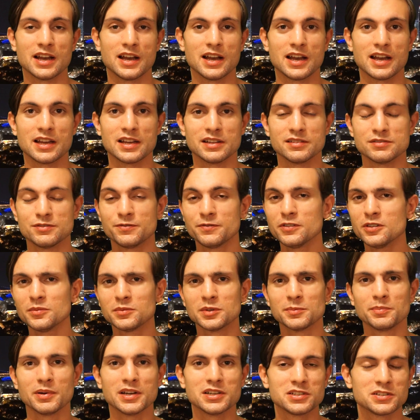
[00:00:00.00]
I
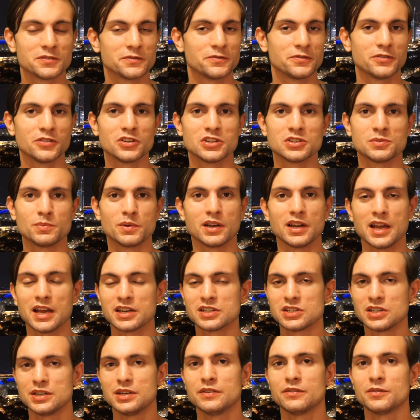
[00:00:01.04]
filmed a bunch of footage, but I
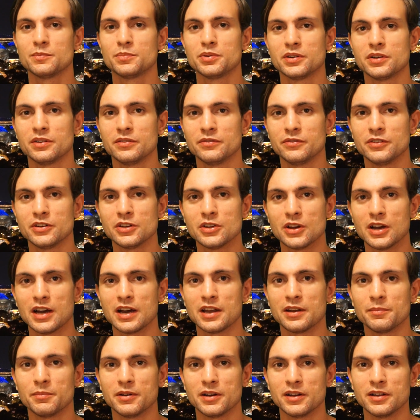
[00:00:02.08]
actually never put a video
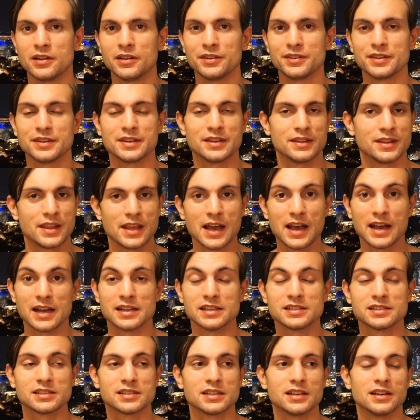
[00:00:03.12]
out about
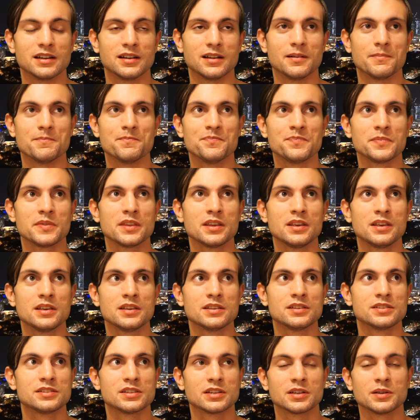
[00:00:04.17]
that.
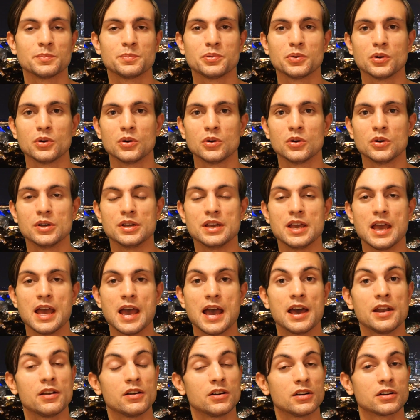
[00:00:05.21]
Singapore
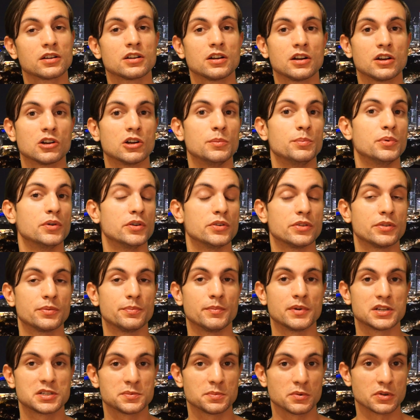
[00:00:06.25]
and Hong Kong are
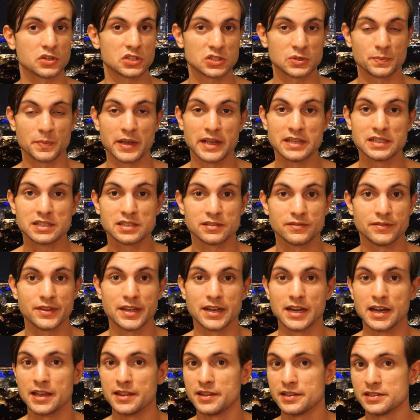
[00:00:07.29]
both much more expensive
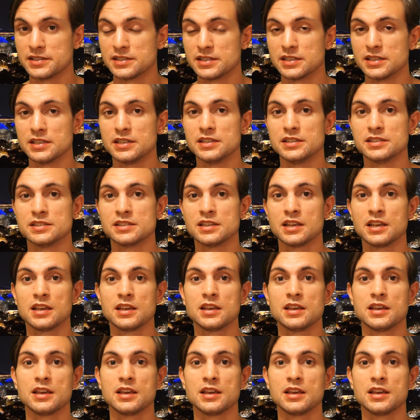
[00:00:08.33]
than other cities